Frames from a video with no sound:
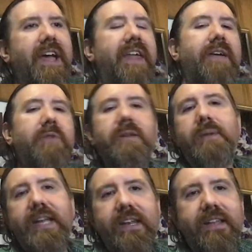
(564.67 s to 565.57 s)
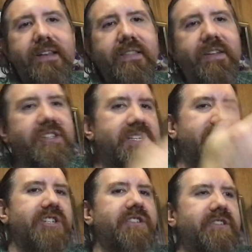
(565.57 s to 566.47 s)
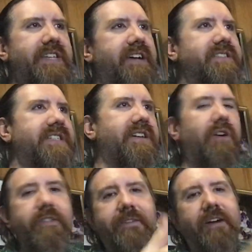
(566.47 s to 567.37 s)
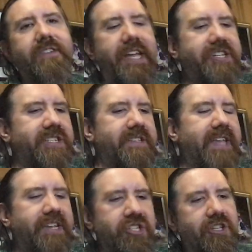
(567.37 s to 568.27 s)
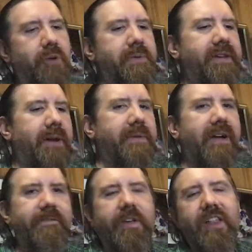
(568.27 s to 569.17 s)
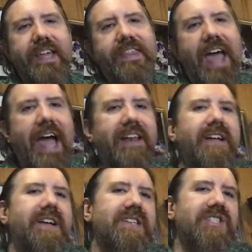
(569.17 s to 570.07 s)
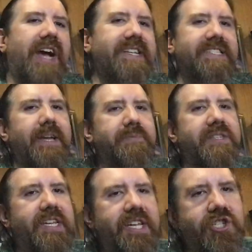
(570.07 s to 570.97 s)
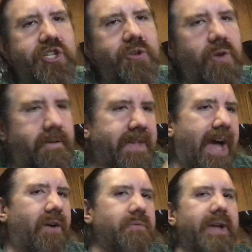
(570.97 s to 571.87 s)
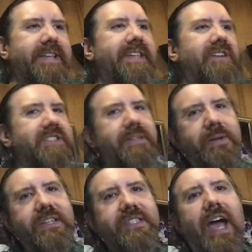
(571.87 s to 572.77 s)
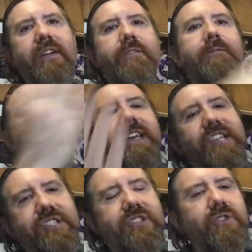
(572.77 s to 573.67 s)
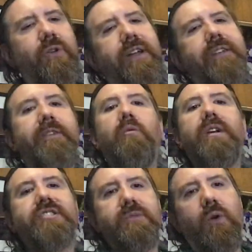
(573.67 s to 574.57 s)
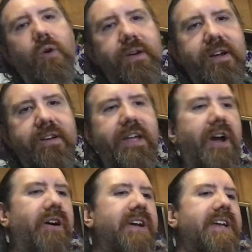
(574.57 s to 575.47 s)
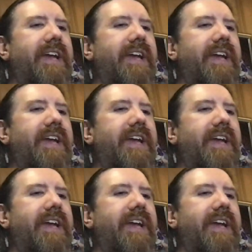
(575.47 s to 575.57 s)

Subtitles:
And then when you beat it, there's an additional DLC called The Foundation that just opened up, and I feel like that sidesteps the issue of the Alan Wake DLC, because now you finished the story, and if you want some more, here you go.